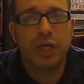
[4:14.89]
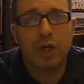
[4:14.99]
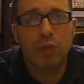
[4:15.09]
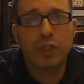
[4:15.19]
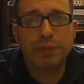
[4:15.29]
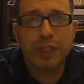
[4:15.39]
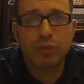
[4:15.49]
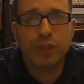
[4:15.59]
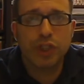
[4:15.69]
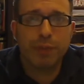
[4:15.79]
which
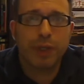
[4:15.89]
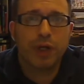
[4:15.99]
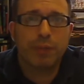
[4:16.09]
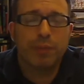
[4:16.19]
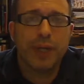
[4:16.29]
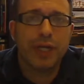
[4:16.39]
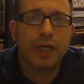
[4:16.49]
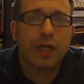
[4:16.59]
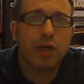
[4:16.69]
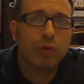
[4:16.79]
means we should be able to make
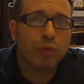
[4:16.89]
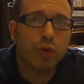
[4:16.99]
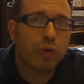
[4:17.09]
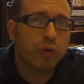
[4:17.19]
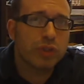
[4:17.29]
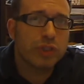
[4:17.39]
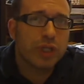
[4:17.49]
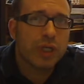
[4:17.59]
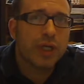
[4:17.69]
rules